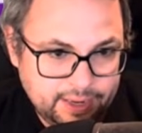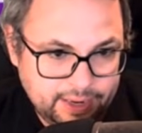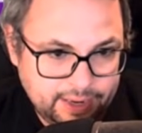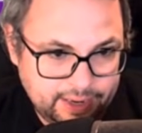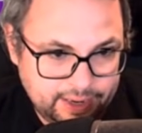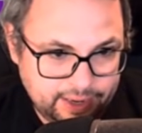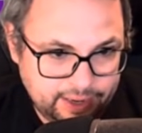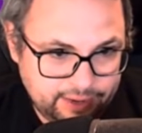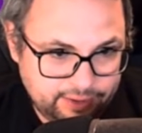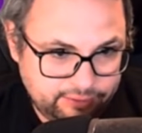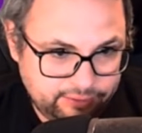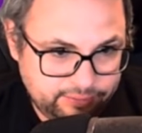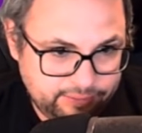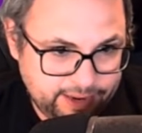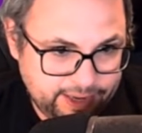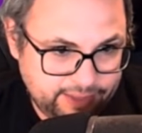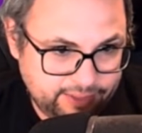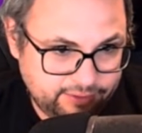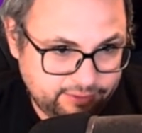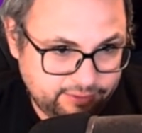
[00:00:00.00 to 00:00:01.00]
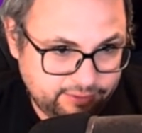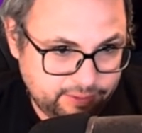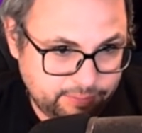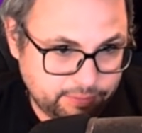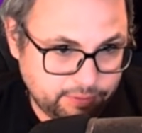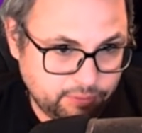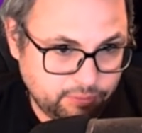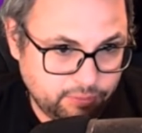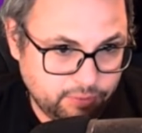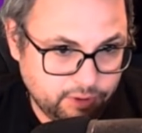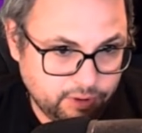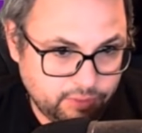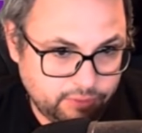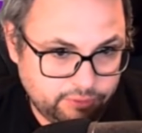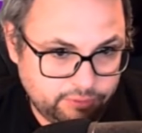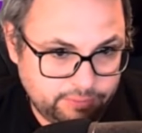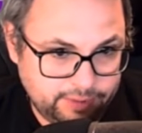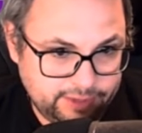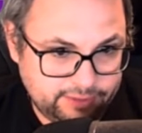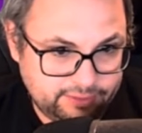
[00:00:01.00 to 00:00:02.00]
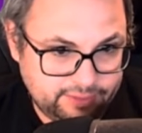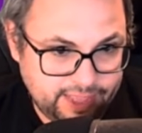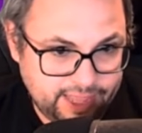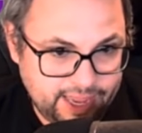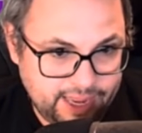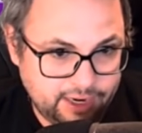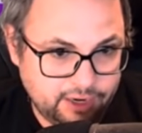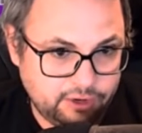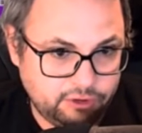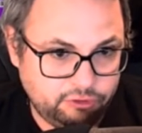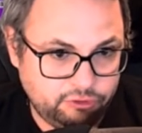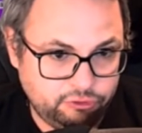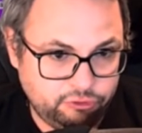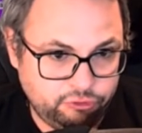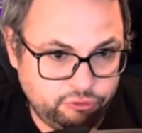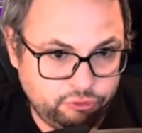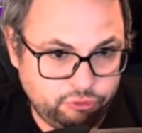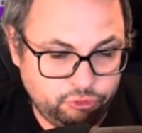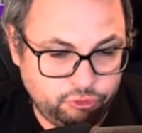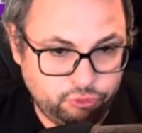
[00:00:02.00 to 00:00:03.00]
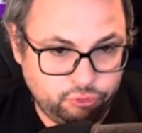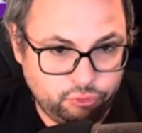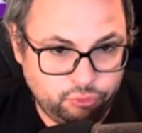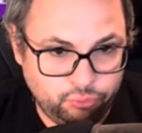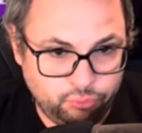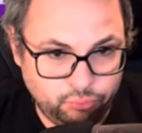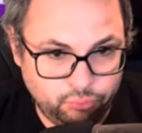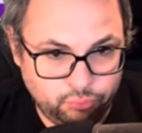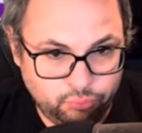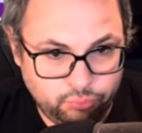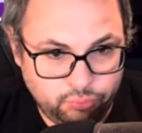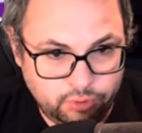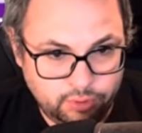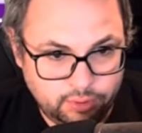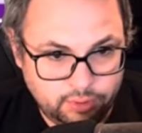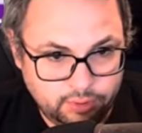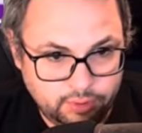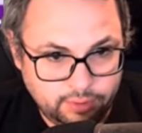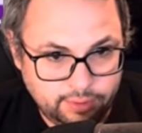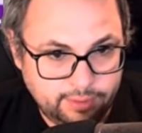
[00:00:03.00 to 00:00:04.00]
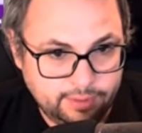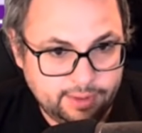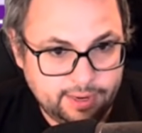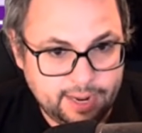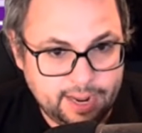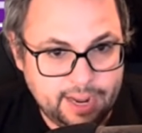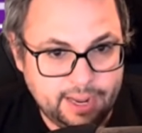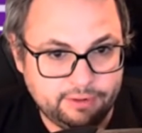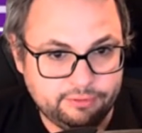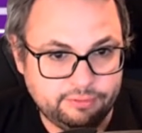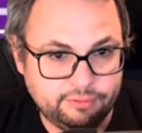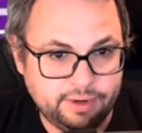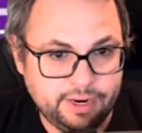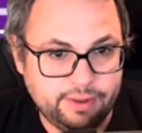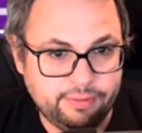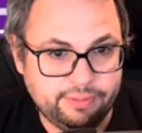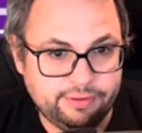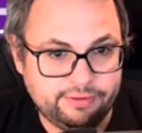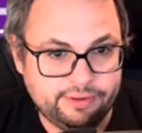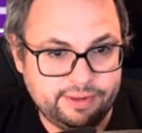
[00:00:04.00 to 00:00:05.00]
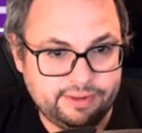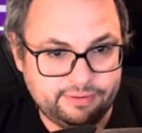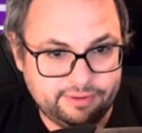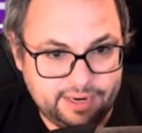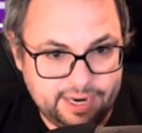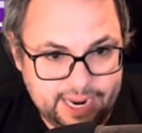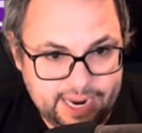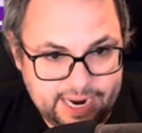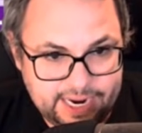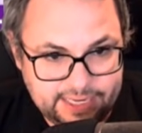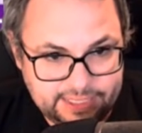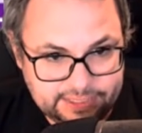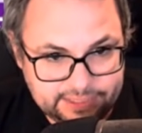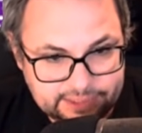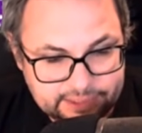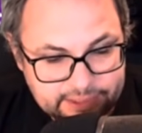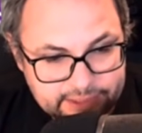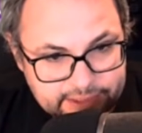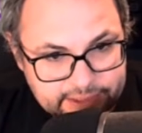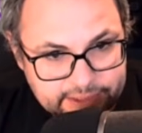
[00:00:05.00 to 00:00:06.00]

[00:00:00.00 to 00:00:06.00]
to make the zipper work, which makes that a 2. So now this is an 8.